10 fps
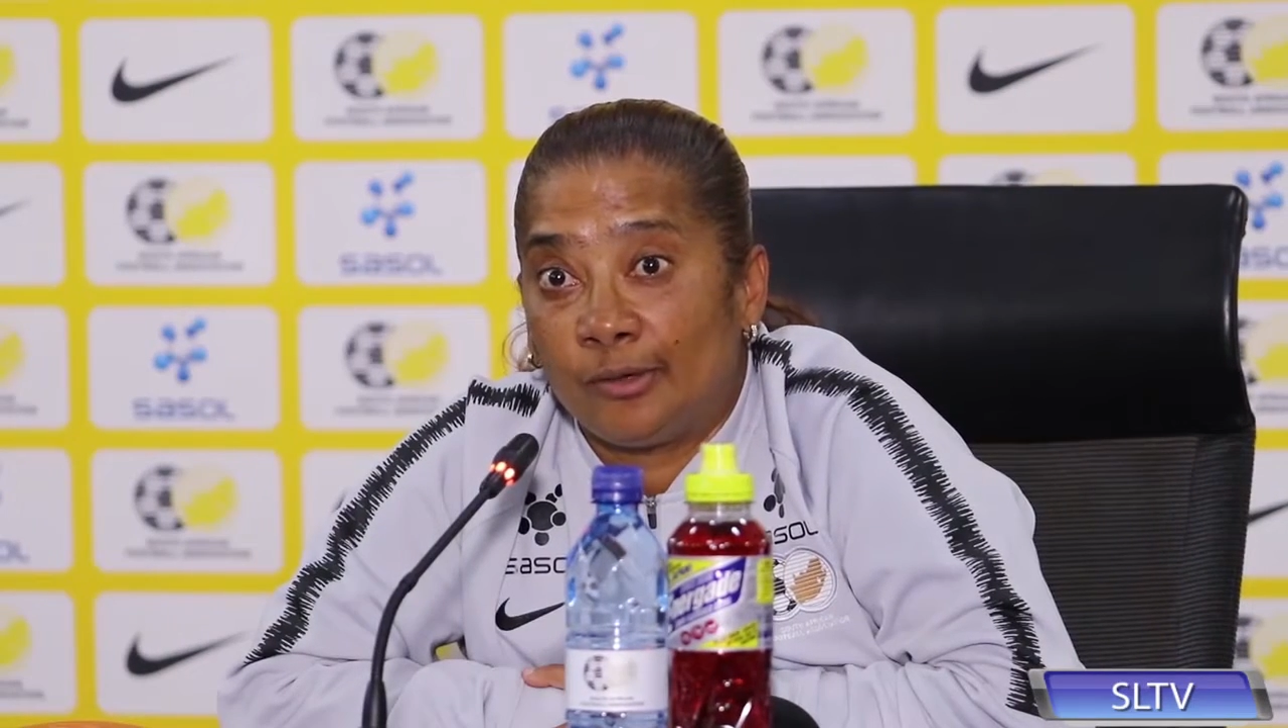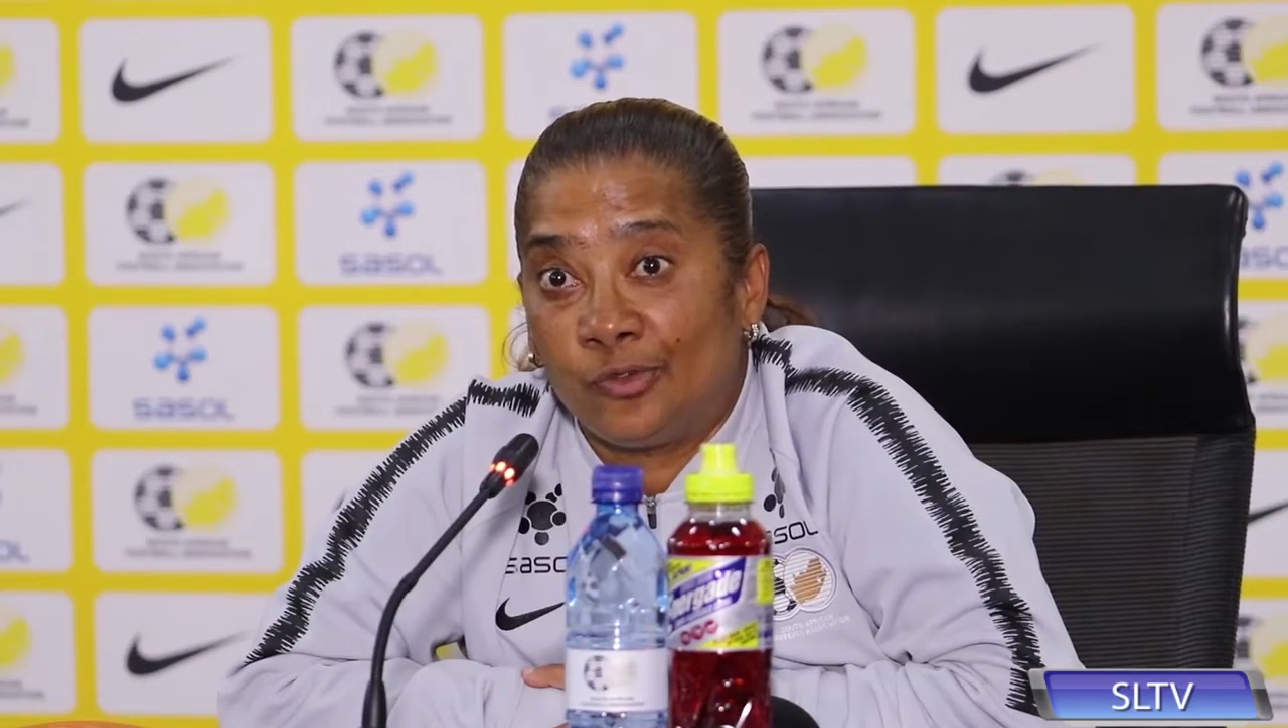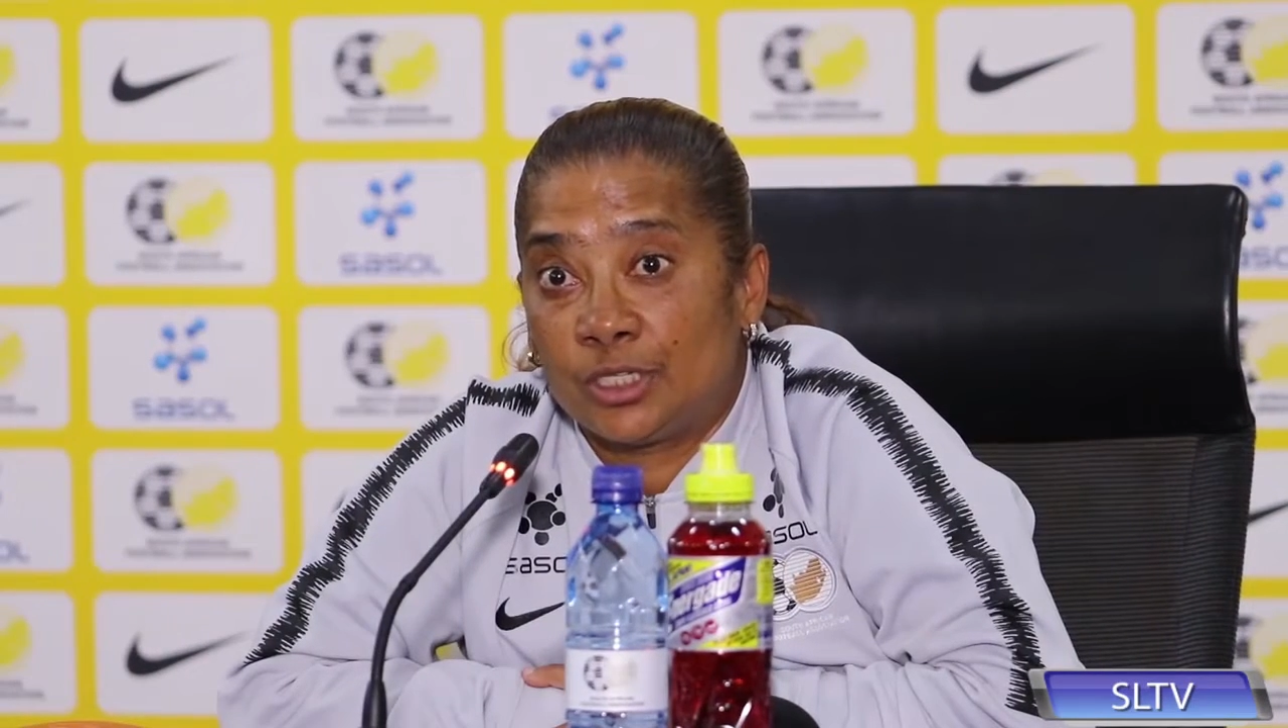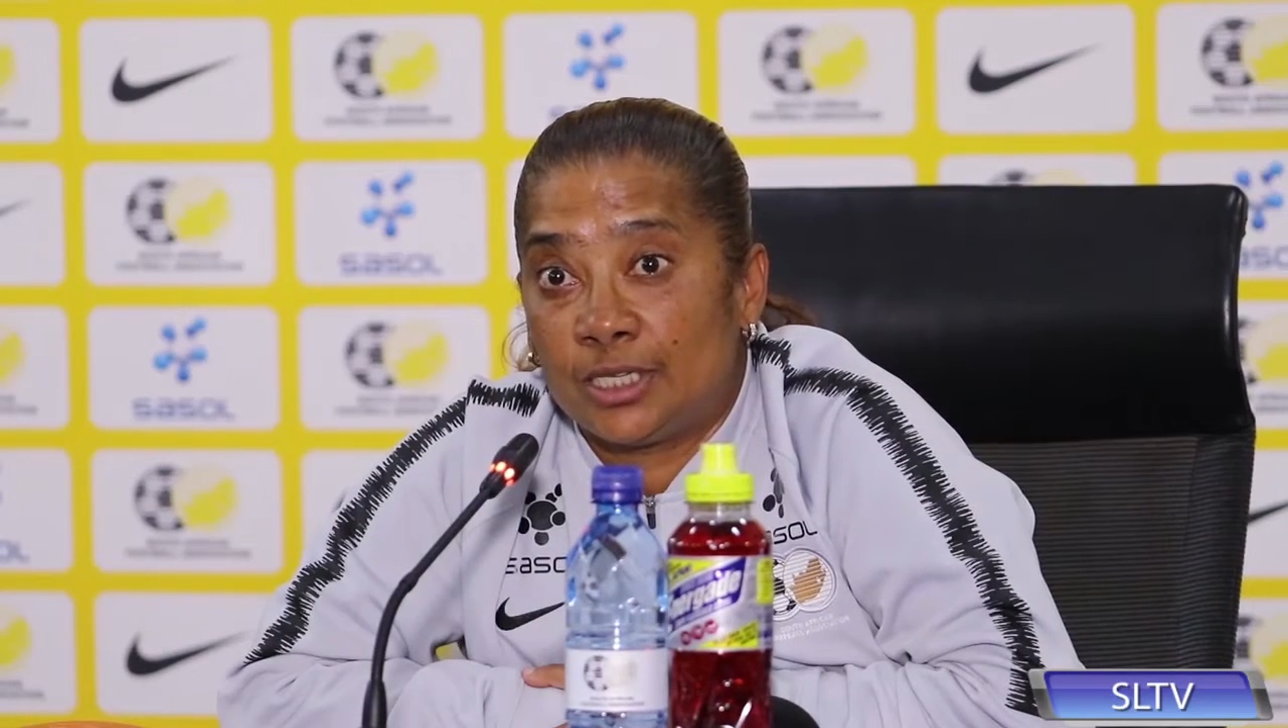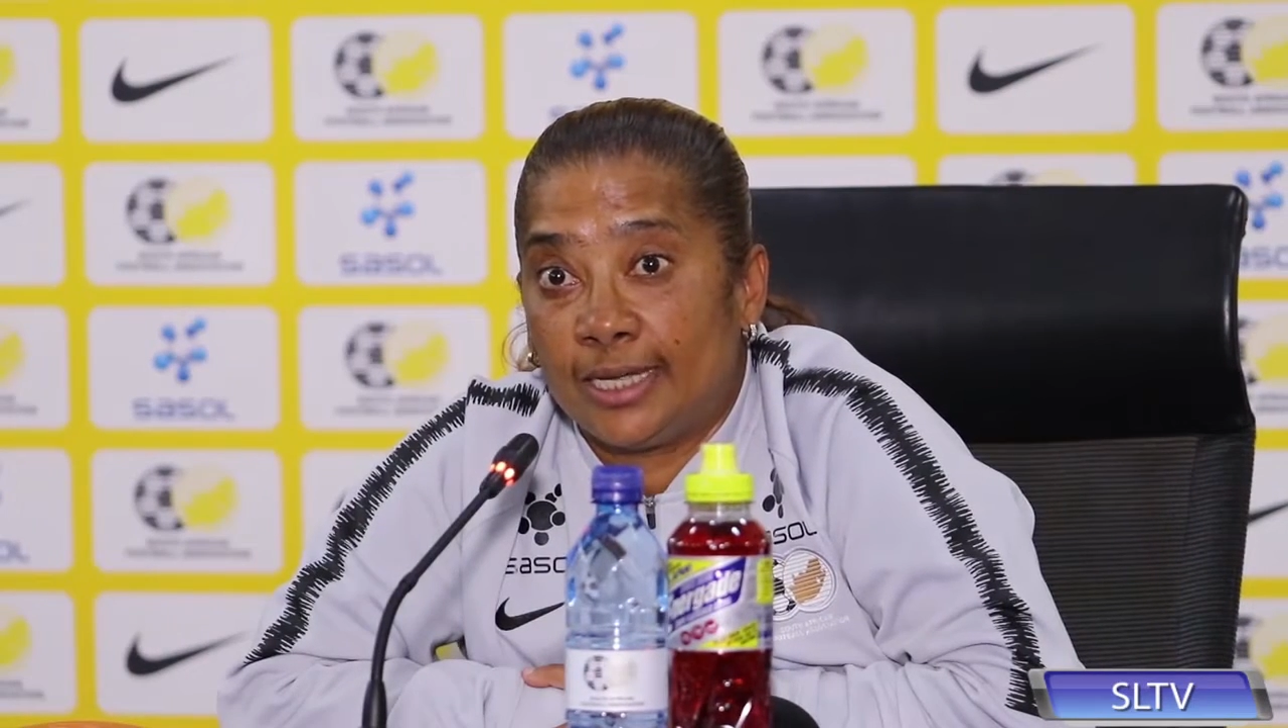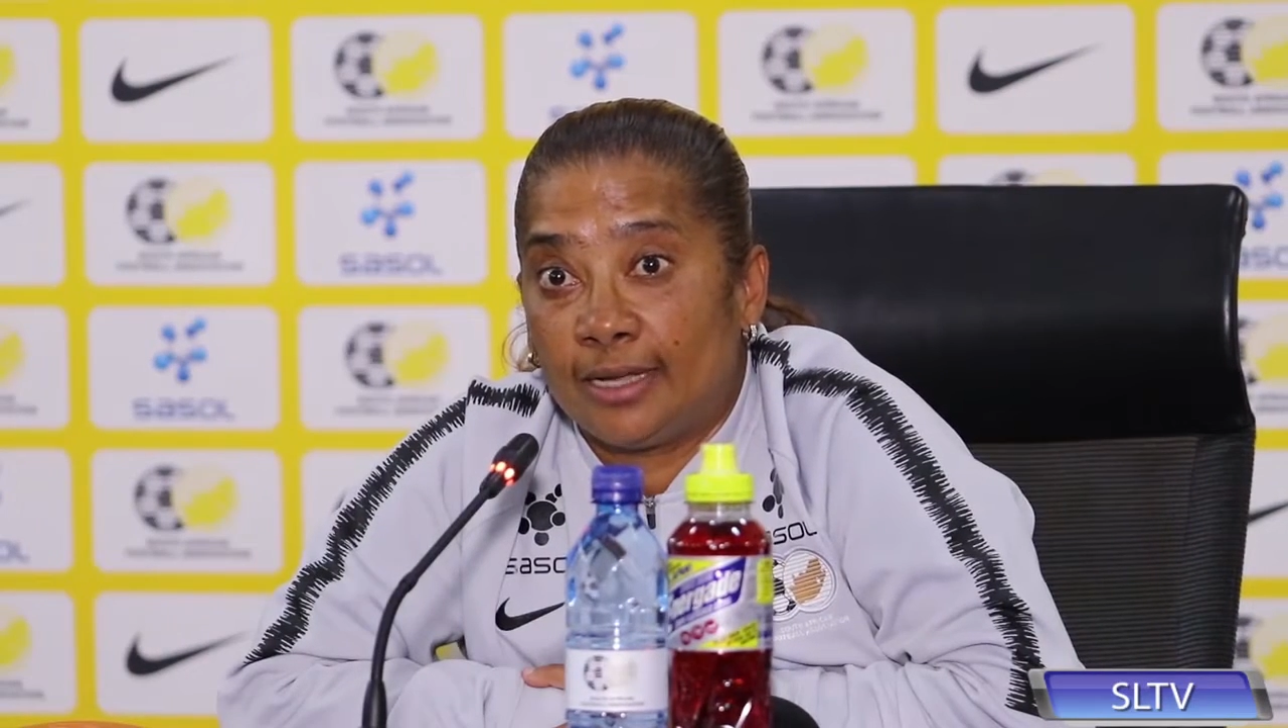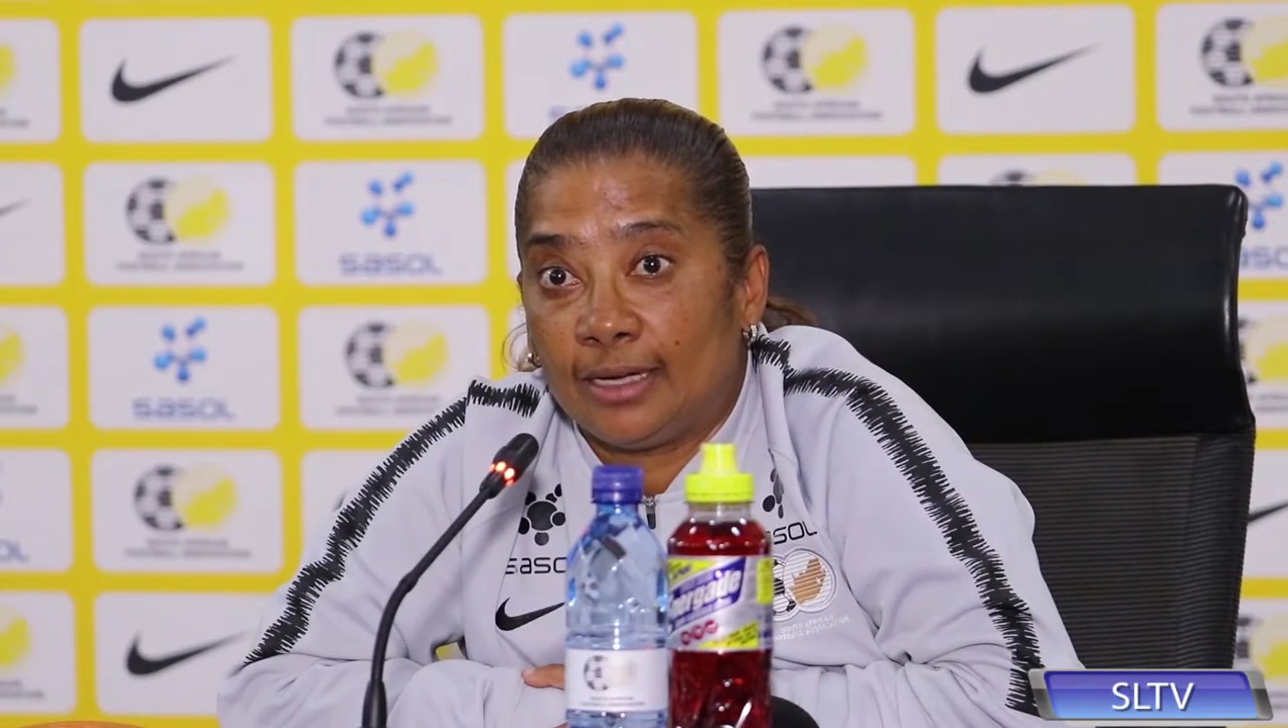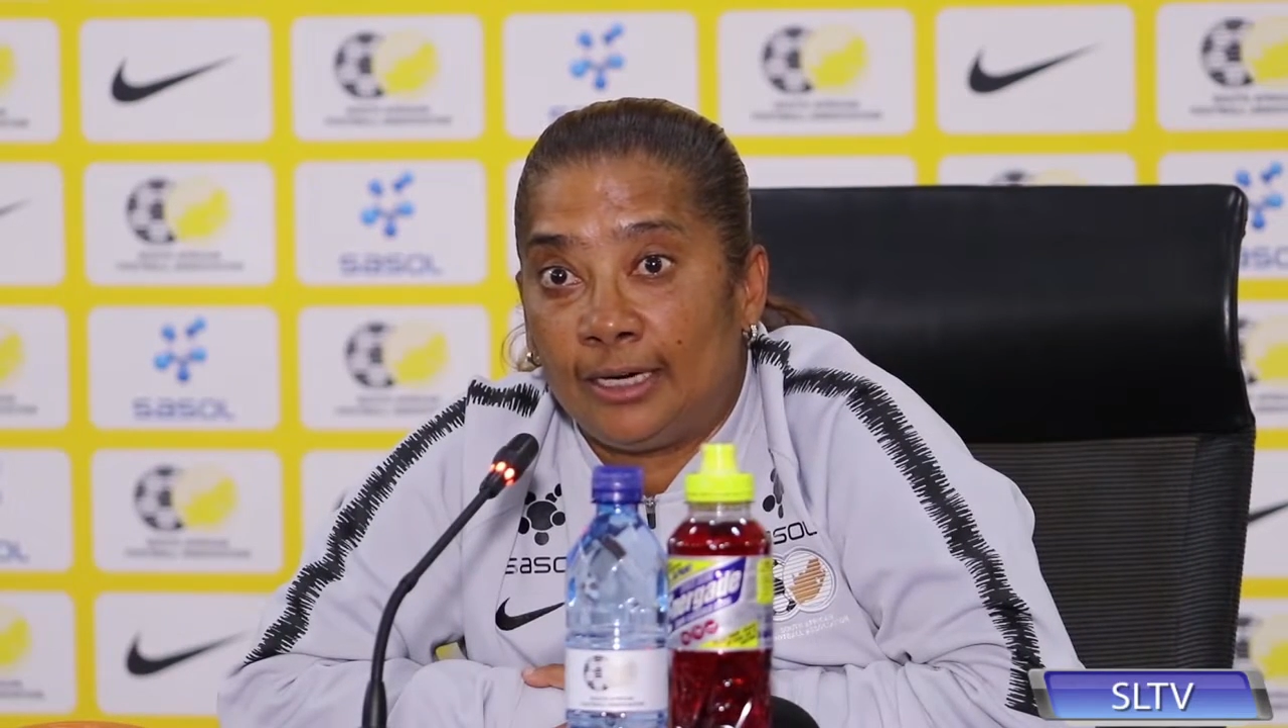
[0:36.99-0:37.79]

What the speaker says: obviously,